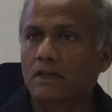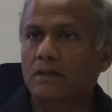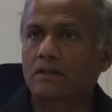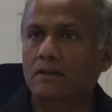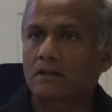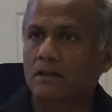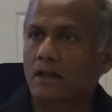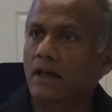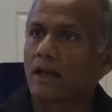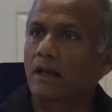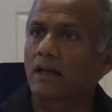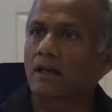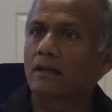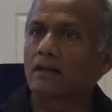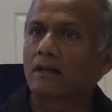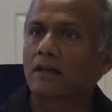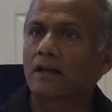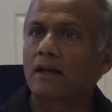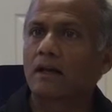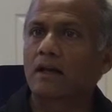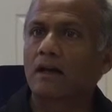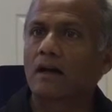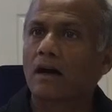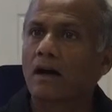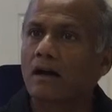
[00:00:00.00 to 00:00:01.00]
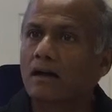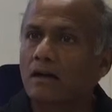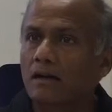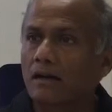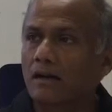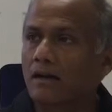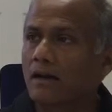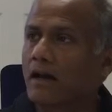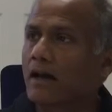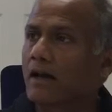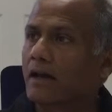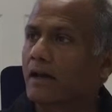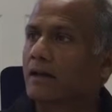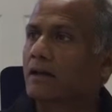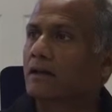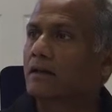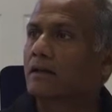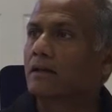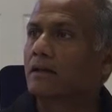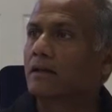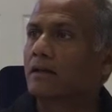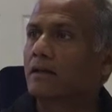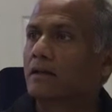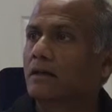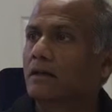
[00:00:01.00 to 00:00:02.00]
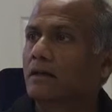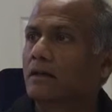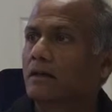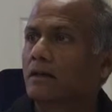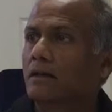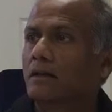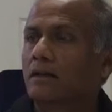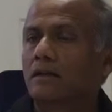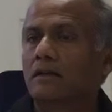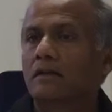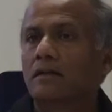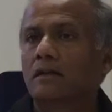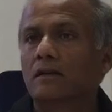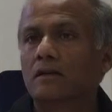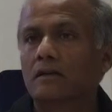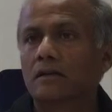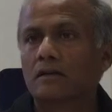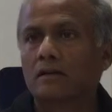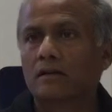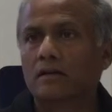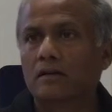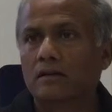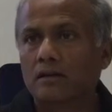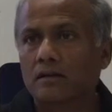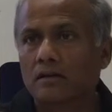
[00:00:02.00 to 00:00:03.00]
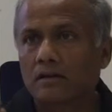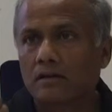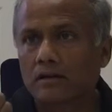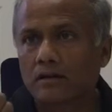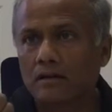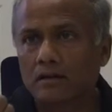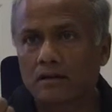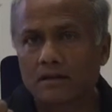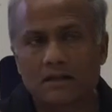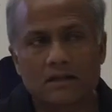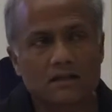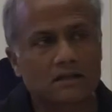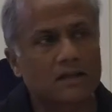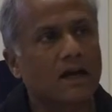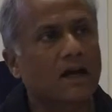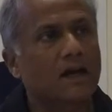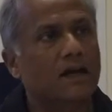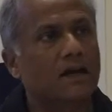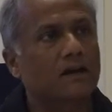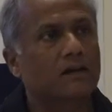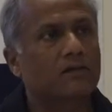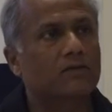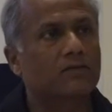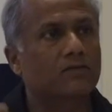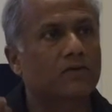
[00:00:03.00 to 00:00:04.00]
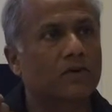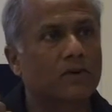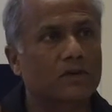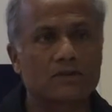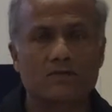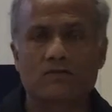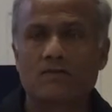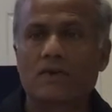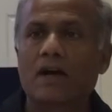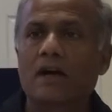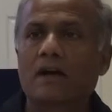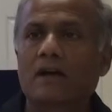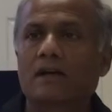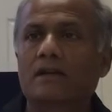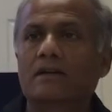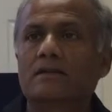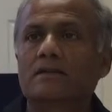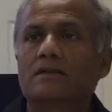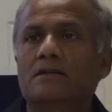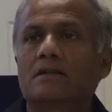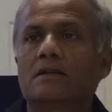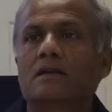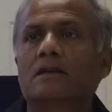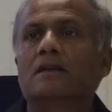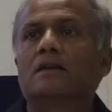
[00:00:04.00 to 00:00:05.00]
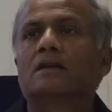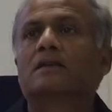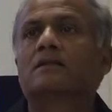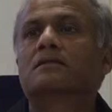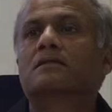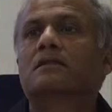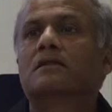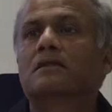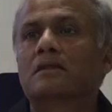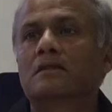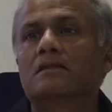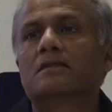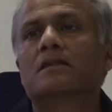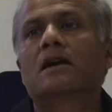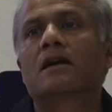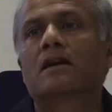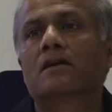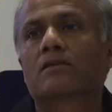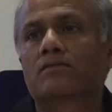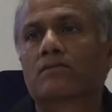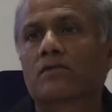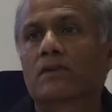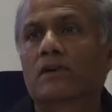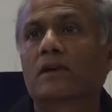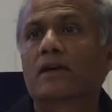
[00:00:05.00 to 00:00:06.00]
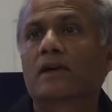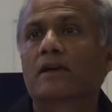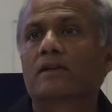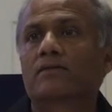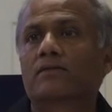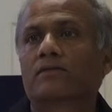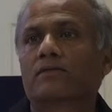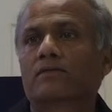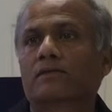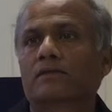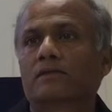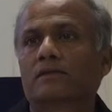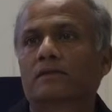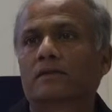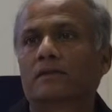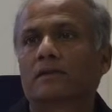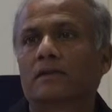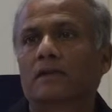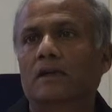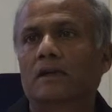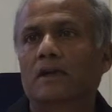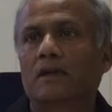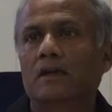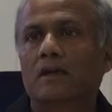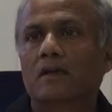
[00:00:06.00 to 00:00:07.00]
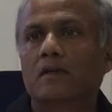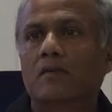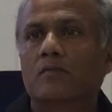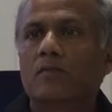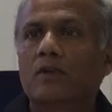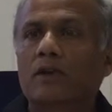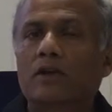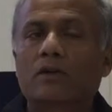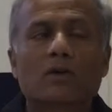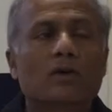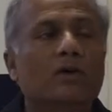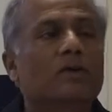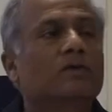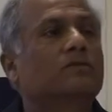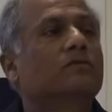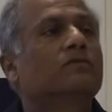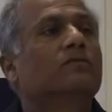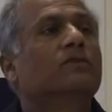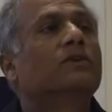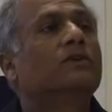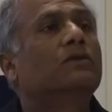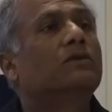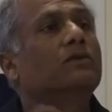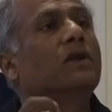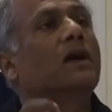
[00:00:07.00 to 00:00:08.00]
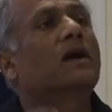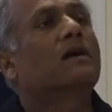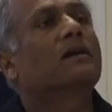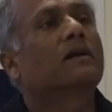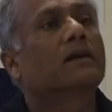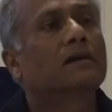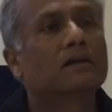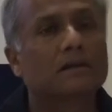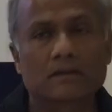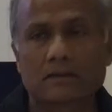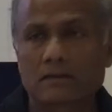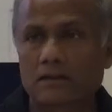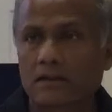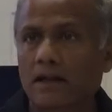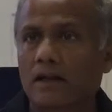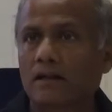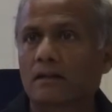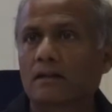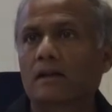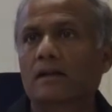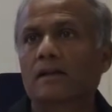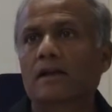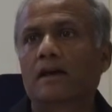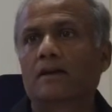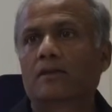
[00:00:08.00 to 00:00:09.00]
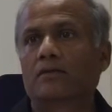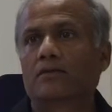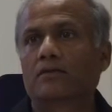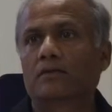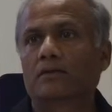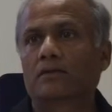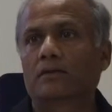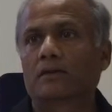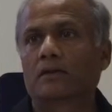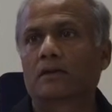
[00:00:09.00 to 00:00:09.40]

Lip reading: is saying that underlying the desire for the violence is the desire for life. Because we do not understand the life.